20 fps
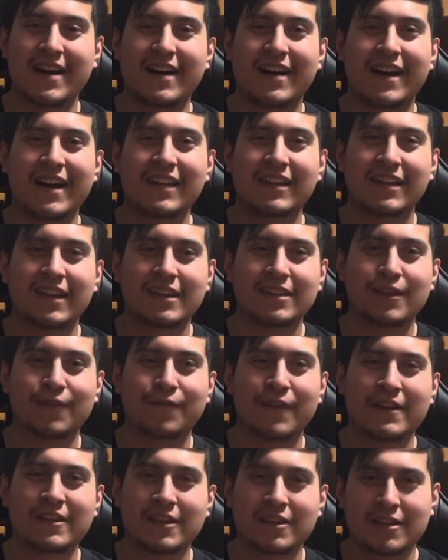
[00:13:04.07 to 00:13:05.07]
I like the
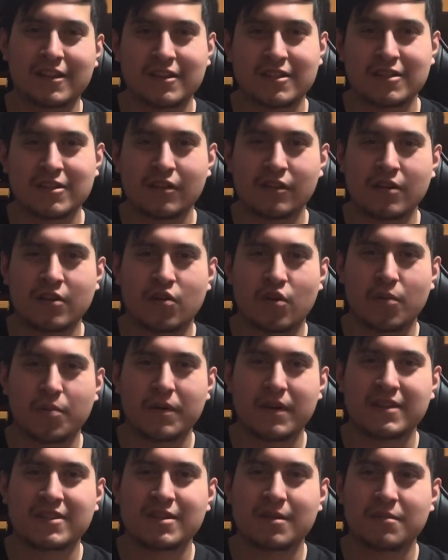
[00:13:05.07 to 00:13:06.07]
fact that they still
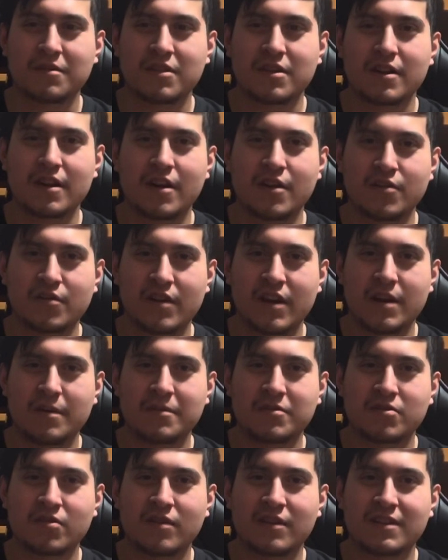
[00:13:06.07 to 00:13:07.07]
incorporated some of the other
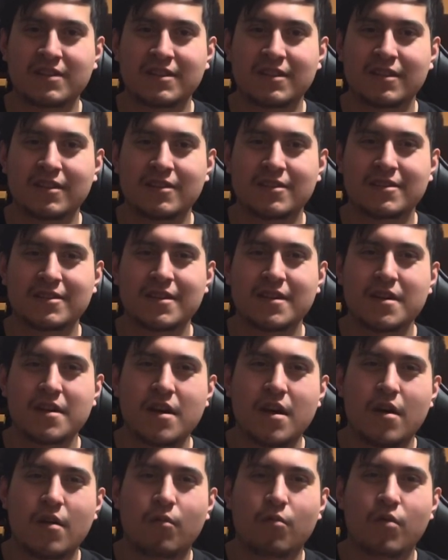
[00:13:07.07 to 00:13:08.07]
animatronics in this,
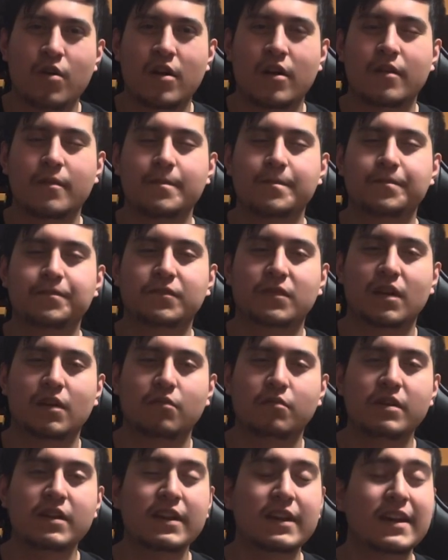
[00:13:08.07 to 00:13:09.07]
where
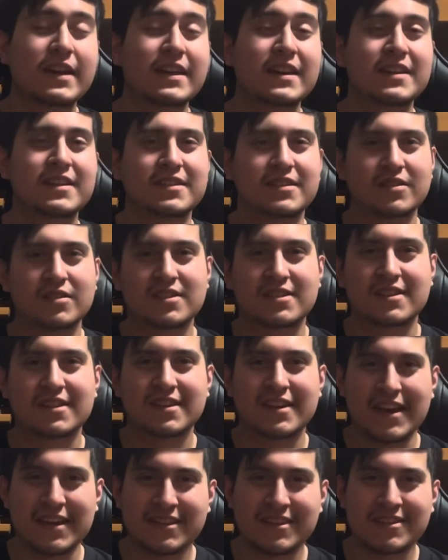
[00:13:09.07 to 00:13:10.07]
we didn't
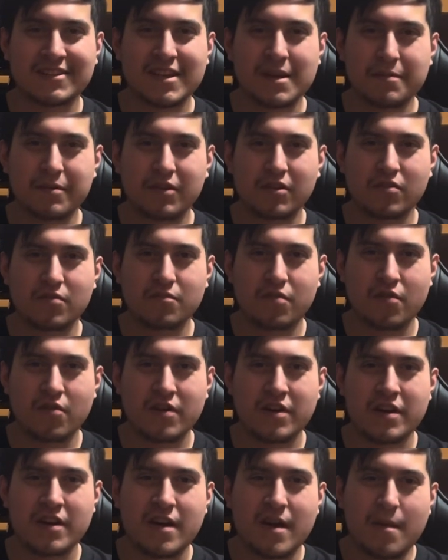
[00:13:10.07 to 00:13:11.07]
get to see Balloon
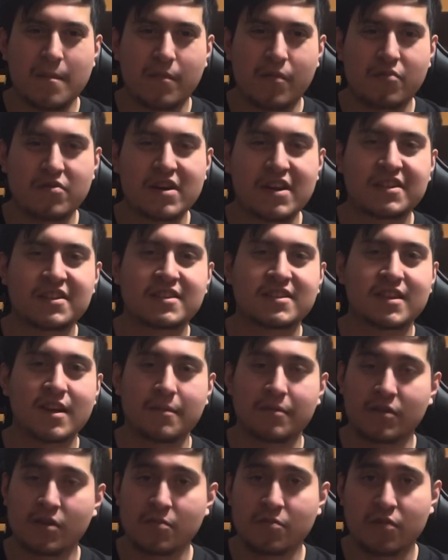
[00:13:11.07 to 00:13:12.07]
Boy, but we got to see a
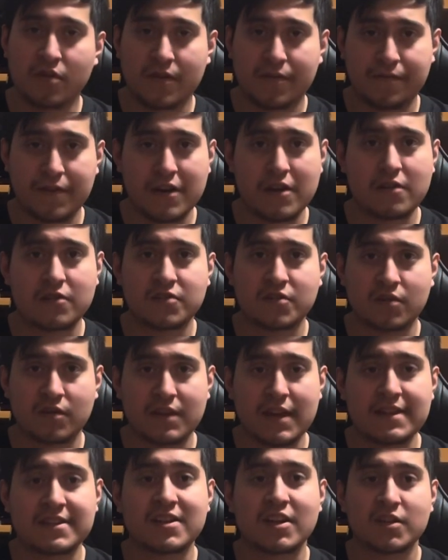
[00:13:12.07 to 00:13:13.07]
Balloon Boy figure, so
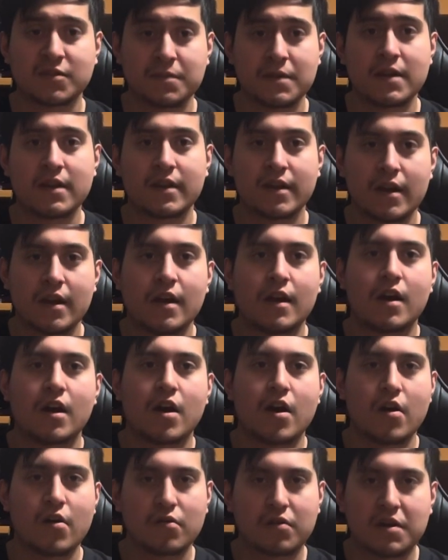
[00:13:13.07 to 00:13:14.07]
that tells me,
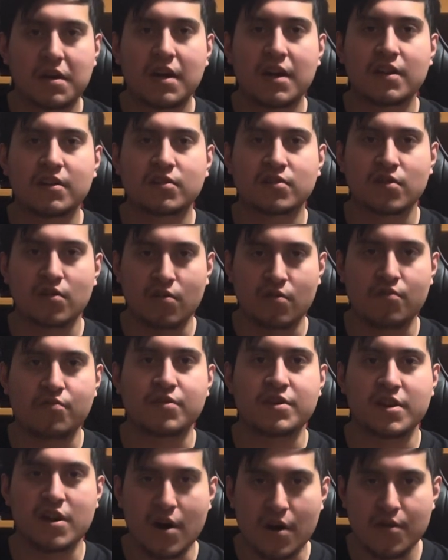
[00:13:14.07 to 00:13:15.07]
okay, so
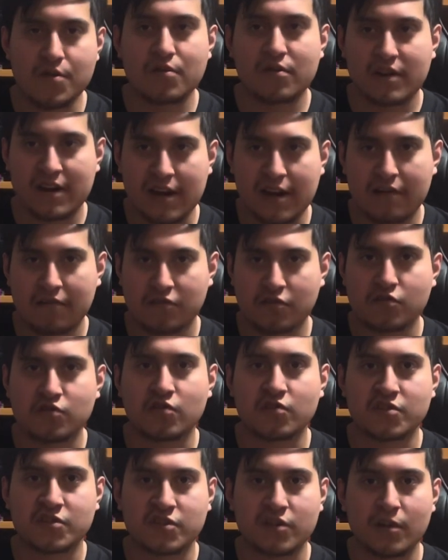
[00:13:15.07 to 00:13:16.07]
the other characters
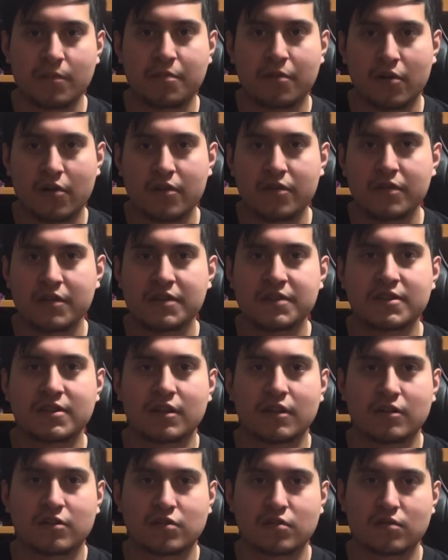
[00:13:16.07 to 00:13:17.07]
are still part of this,
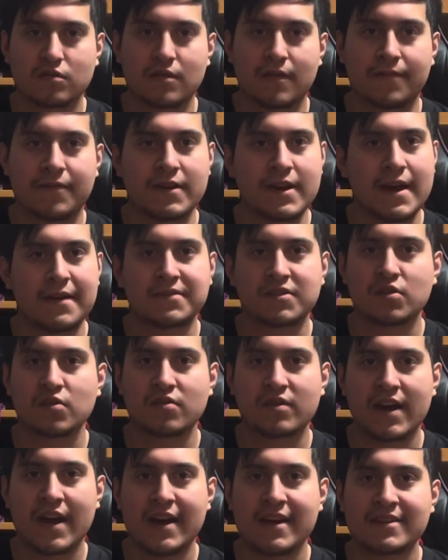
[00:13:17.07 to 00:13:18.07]
the FNAF 2
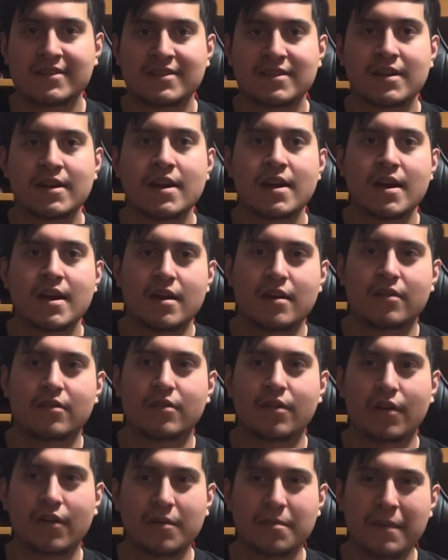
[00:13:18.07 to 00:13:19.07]
cast.
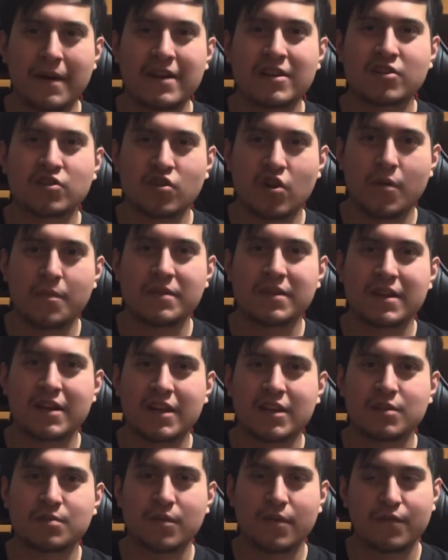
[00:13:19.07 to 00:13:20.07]
They might show up in the
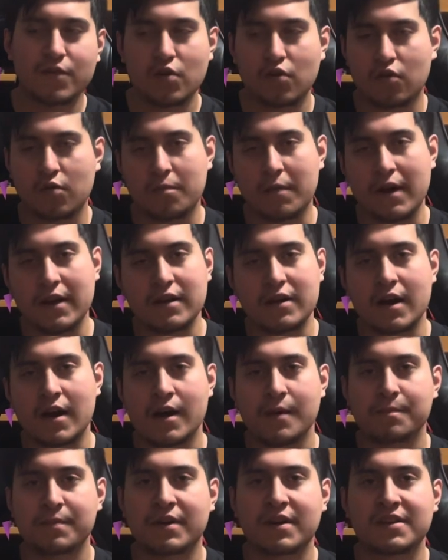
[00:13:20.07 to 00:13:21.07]
next movie or might
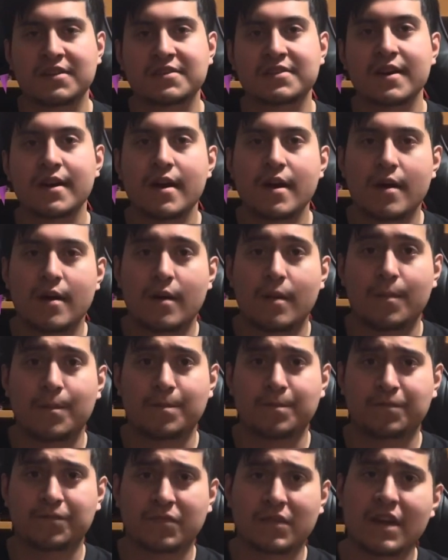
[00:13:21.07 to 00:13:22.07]
not, because
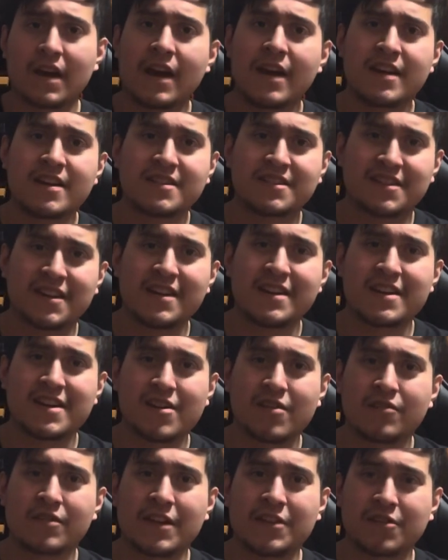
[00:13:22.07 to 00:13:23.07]
I did
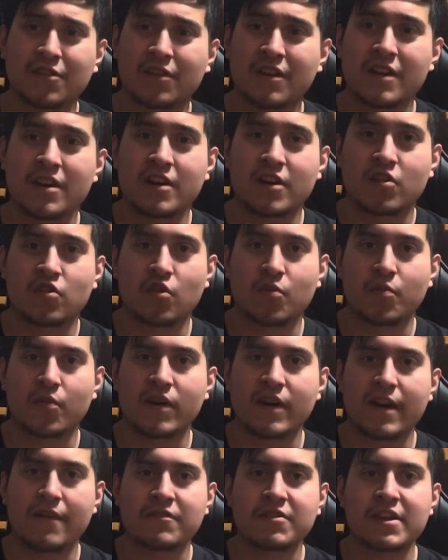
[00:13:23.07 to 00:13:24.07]
hear that they're going to
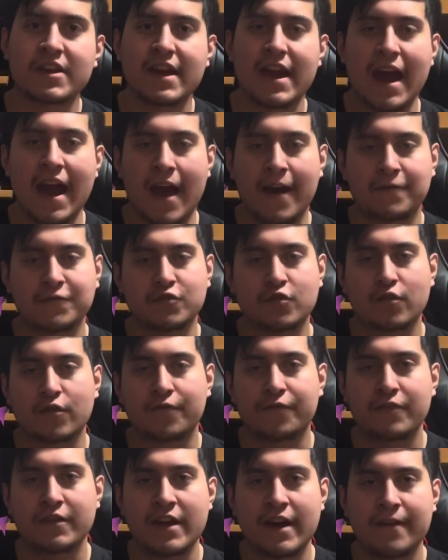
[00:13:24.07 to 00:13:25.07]
incorporate everything after
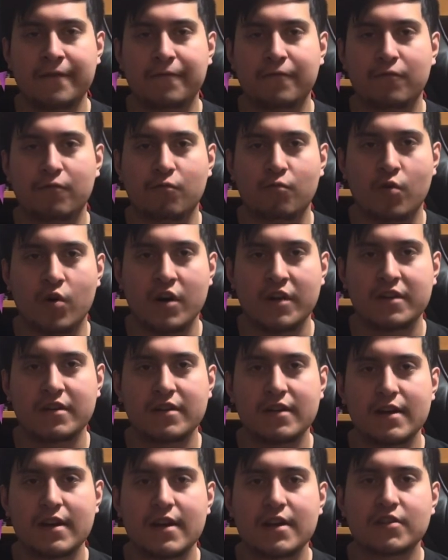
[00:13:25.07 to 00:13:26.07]
FNAF
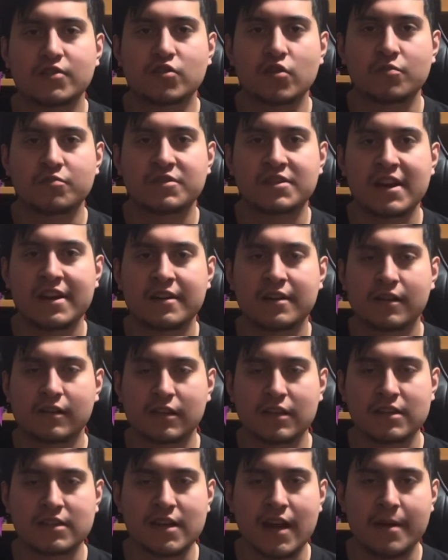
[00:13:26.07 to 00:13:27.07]
1. So
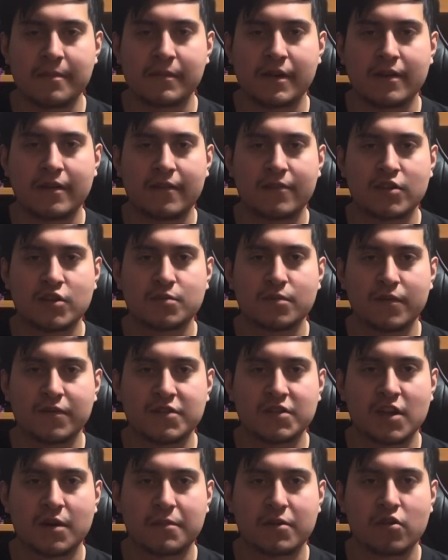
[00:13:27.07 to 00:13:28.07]
technically the timeline of this movie
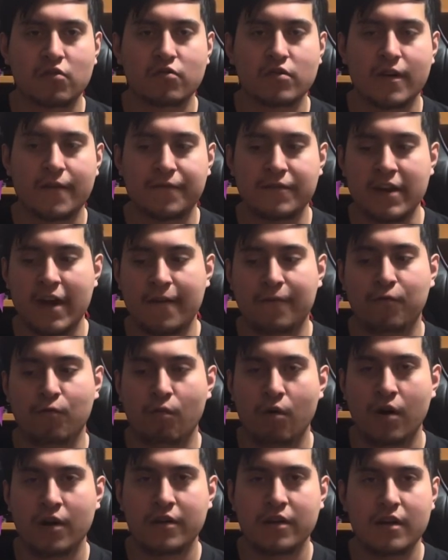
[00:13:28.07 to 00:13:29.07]
is going to be going off FNAF
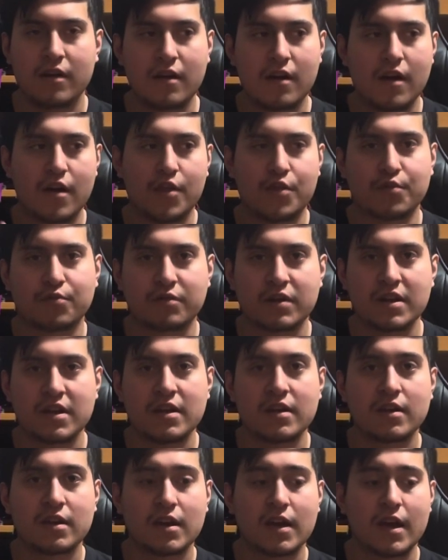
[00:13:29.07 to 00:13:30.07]
1,
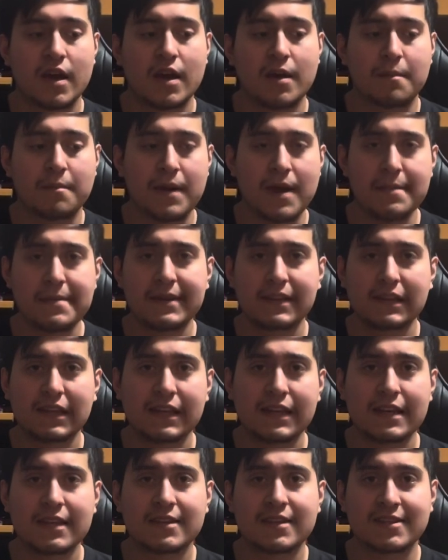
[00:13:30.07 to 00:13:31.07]
3, maybe
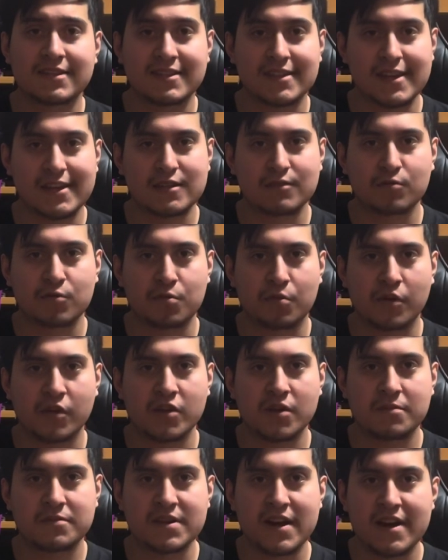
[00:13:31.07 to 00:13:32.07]
leading to 6 with
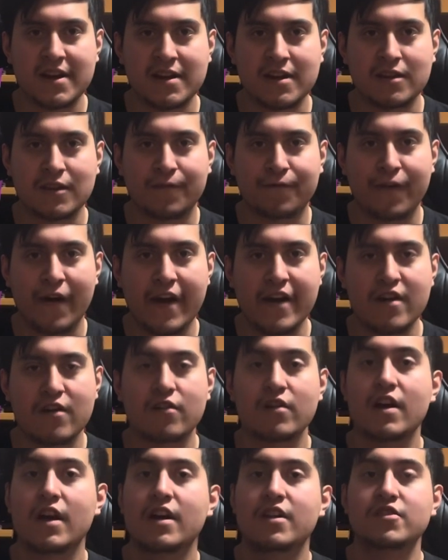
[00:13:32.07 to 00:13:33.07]
William dying in the
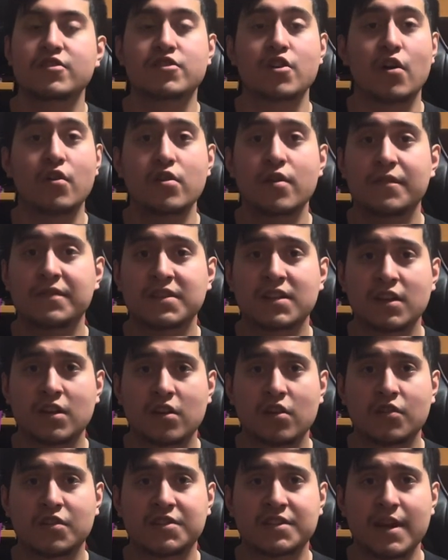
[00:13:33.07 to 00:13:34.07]
fire. Don't know if it's going to
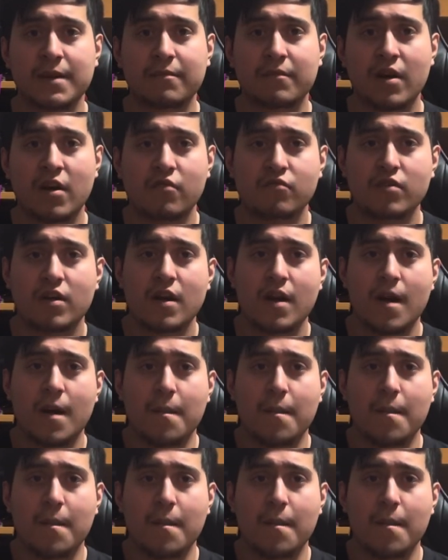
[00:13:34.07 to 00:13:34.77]
go the same route.